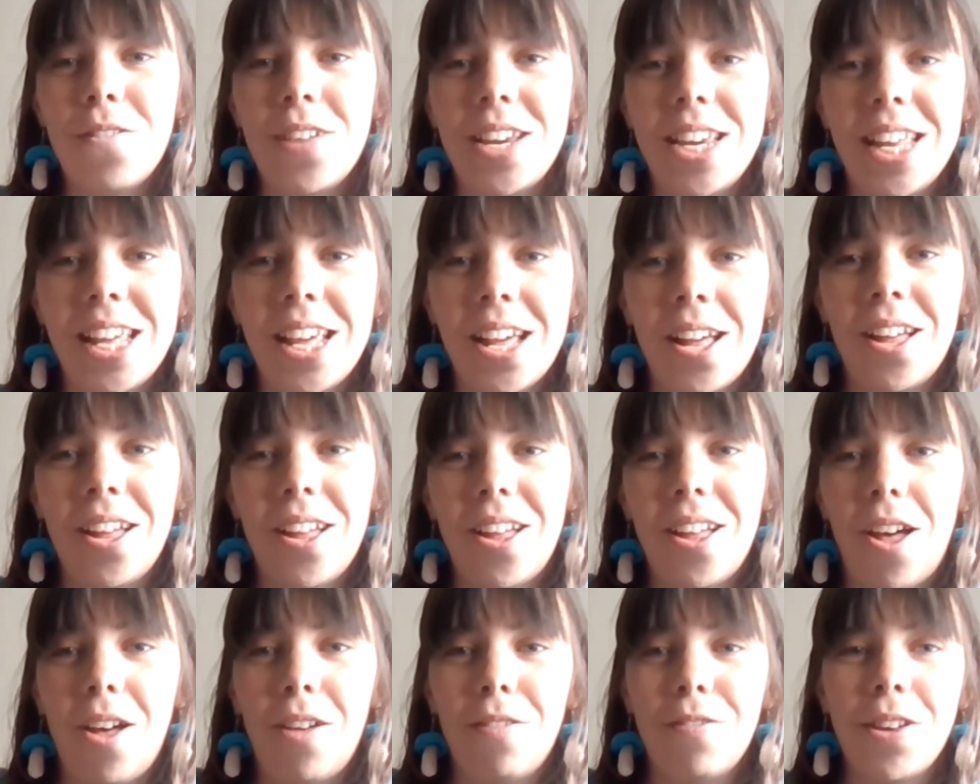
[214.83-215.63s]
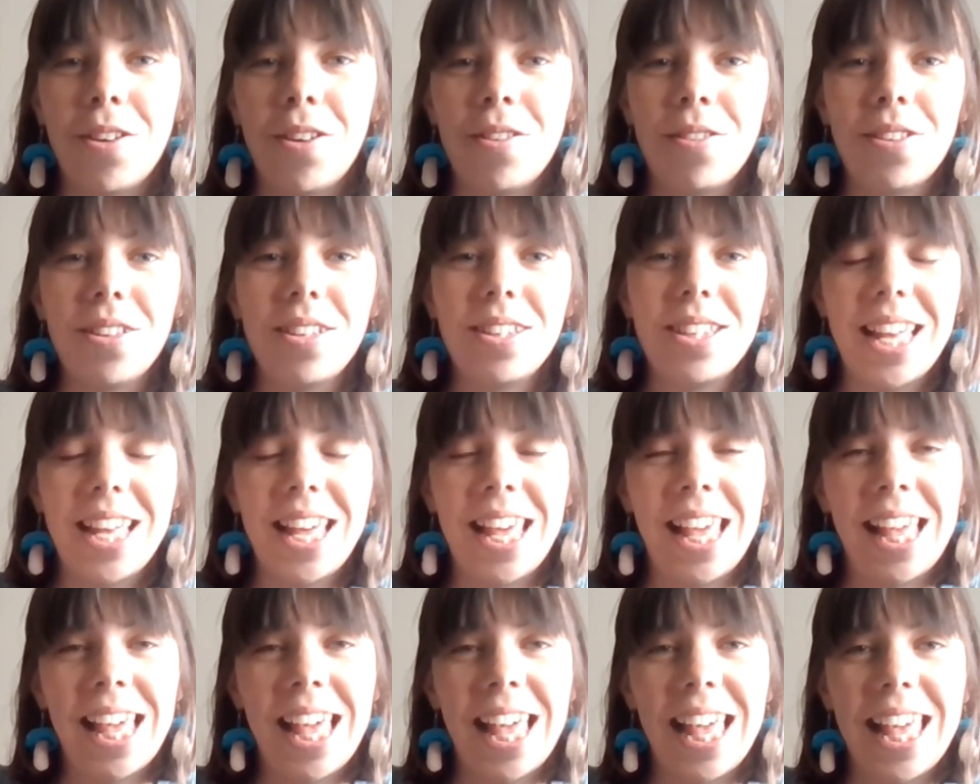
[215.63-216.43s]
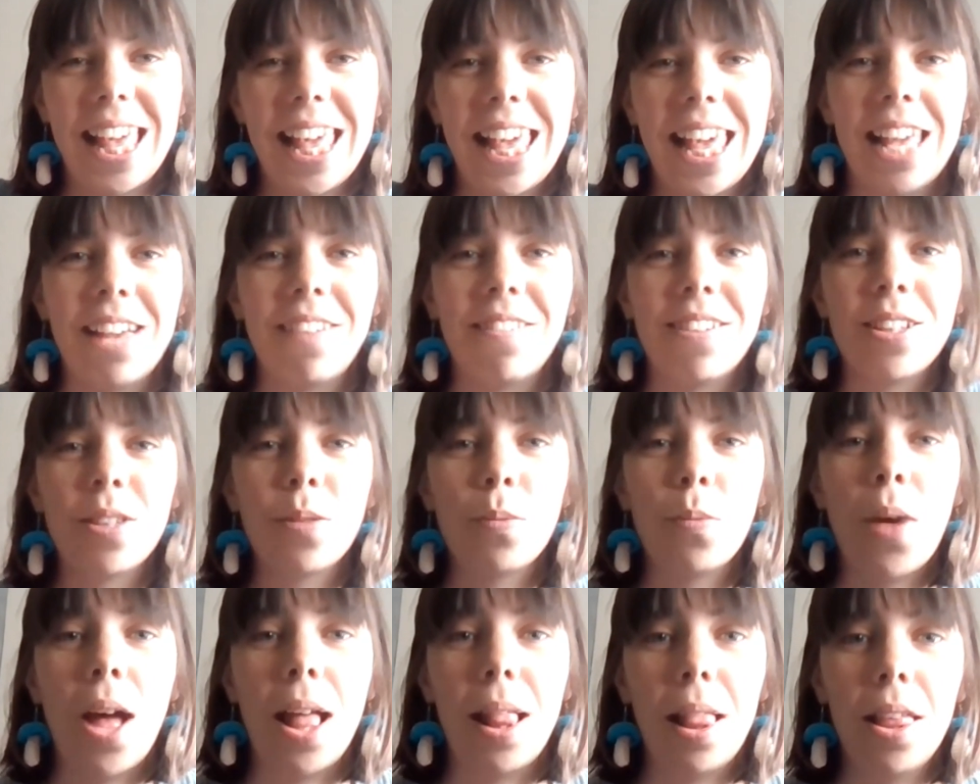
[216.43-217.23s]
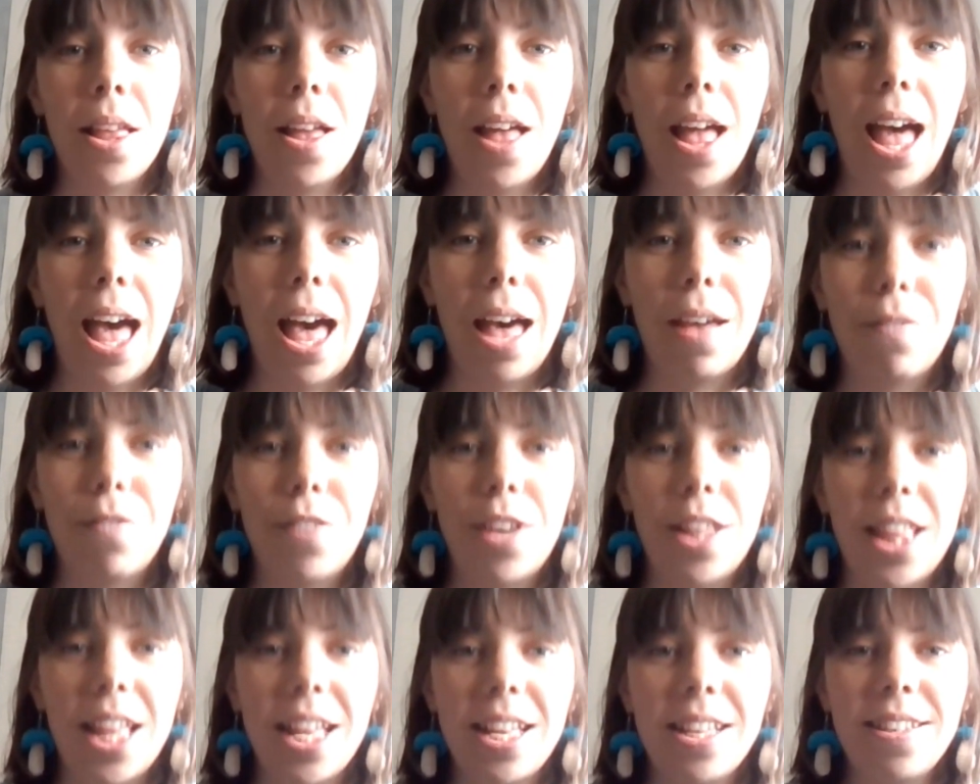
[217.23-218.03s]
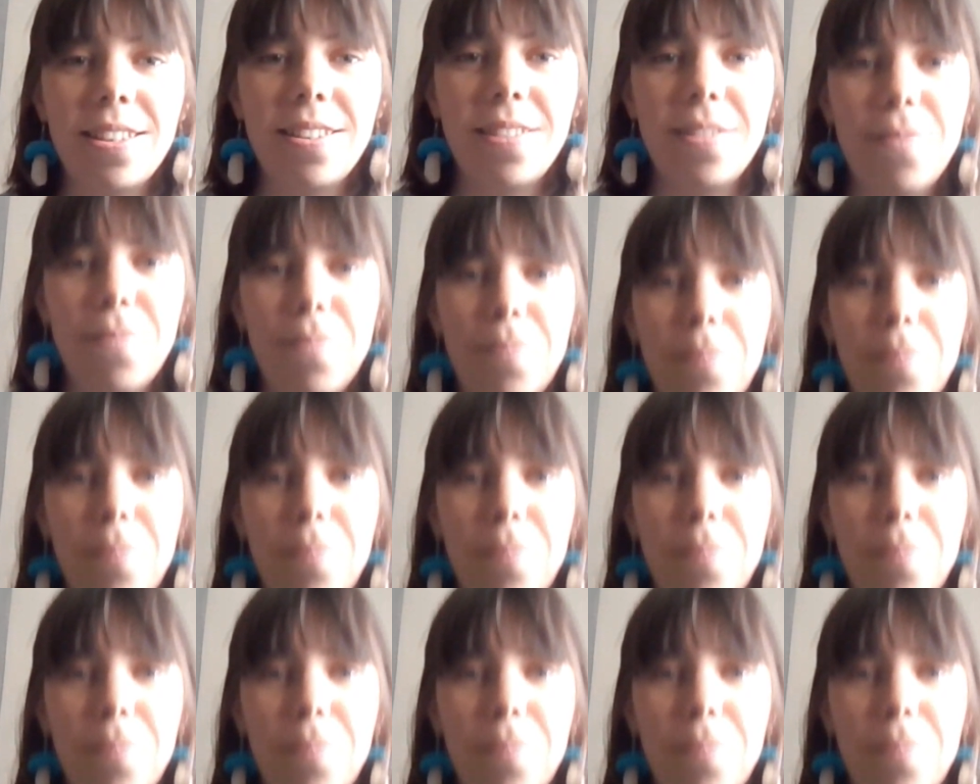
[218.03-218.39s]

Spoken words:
video of you seeing it here as well after this.